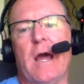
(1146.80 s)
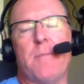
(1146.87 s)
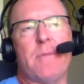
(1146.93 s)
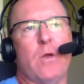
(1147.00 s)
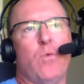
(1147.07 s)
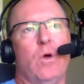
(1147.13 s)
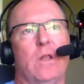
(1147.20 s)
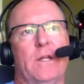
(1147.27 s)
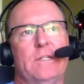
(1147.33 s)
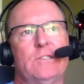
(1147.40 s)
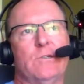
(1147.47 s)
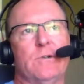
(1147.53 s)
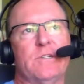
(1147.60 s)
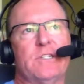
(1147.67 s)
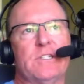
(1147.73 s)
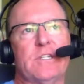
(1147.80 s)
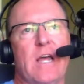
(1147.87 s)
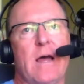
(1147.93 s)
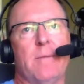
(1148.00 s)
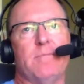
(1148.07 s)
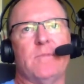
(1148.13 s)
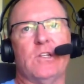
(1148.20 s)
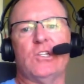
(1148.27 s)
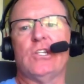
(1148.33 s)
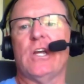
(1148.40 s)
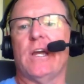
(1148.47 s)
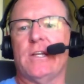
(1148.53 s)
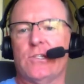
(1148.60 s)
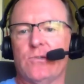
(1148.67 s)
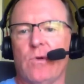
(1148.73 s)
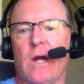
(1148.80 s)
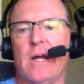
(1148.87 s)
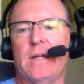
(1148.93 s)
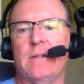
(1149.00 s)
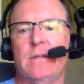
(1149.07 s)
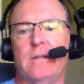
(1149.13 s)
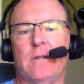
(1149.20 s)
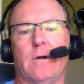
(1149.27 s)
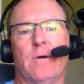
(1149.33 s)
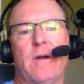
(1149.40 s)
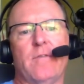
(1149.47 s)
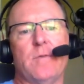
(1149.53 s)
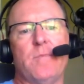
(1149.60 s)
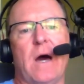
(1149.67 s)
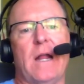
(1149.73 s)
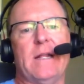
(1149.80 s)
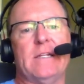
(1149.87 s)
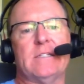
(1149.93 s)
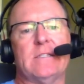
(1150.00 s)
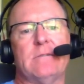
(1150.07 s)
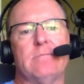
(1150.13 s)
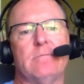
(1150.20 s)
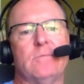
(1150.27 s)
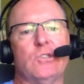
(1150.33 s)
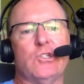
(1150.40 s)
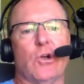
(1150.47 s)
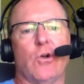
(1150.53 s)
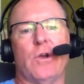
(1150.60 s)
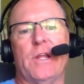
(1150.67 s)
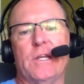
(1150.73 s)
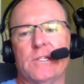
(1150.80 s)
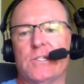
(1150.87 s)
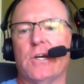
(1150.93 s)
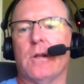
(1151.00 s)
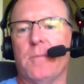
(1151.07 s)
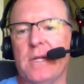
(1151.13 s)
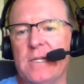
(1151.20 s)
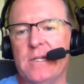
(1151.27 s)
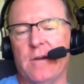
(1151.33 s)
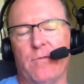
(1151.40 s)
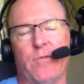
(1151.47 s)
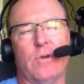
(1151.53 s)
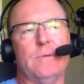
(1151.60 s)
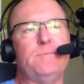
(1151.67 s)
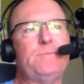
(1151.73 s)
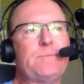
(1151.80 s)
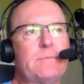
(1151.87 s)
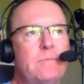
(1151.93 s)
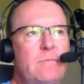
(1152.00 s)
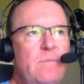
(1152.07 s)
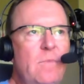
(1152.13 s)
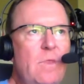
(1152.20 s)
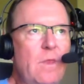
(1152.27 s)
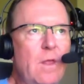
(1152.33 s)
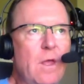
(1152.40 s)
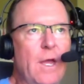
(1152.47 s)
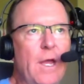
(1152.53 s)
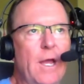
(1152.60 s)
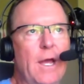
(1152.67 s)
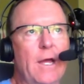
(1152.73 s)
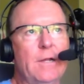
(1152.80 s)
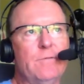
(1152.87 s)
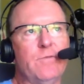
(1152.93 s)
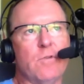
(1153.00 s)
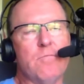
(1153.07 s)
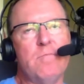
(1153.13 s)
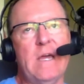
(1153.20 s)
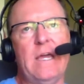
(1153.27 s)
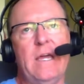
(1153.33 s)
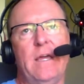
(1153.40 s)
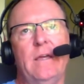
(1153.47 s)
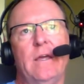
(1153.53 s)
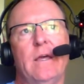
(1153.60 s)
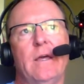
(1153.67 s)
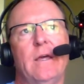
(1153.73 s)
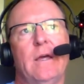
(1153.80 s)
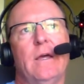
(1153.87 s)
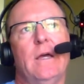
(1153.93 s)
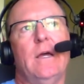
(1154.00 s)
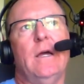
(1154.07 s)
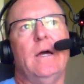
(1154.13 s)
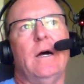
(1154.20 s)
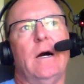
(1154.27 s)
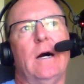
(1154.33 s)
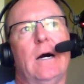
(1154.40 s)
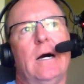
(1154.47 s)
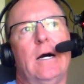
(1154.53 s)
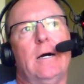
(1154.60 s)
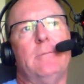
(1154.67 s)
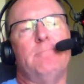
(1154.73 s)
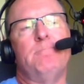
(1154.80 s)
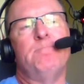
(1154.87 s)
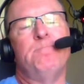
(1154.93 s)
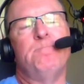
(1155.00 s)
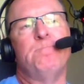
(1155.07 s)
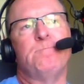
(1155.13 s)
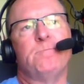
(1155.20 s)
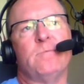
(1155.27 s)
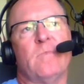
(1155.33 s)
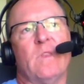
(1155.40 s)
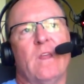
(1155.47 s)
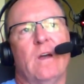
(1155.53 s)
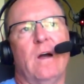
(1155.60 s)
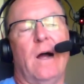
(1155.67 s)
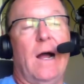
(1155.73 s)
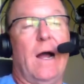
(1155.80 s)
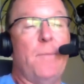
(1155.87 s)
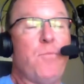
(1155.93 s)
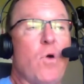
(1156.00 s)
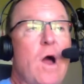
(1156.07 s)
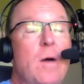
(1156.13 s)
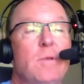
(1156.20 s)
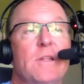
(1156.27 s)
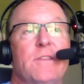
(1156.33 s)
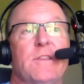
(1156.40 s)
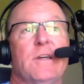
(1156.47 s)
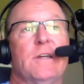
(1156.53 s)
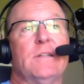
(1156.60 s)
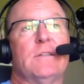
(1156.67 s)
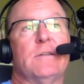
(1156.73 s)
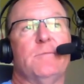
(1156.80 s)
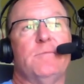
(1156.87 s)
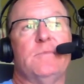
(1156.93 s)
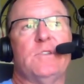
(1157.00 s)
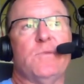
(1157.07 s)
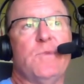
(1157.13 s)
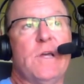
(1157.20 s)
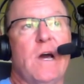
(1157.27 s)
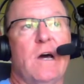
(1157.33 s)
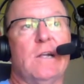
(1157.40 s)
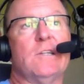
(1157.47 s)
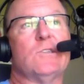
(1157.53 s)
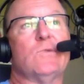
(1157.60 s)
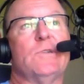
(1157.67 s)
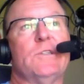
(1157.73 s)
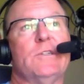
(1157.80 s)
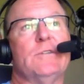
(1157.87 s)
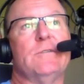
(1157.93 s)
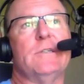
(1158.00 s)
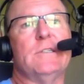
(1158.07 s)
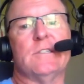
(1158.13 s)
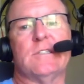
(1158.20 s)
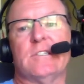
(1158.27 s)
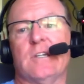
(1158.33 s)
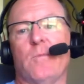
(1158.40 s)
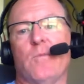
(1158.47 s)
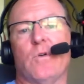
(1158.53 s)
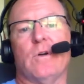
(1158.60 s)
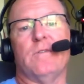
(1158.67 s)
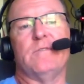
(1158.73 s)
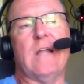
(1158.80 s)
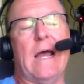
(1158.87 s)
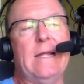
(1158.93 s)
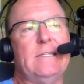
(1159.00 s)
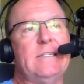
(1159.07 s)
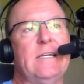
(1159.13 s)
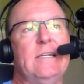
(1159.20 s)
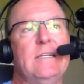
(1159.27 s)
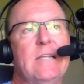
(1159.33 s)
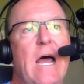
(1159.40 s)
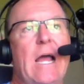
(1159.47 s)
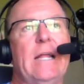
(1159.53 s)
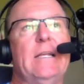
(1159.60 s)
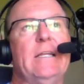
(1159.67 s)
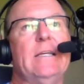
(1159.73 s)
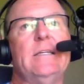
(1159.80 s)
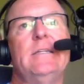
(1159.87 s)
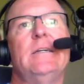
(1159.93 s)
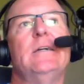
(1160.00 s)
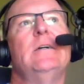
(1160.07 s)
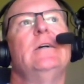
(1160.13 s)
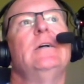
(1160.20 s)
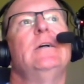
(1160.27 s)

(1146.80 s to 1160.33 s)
and you got to be willing to accept the chase, right? Everybody's journey is going to be different. And for me, I probably think, to be honest with you, in the summer of 1990,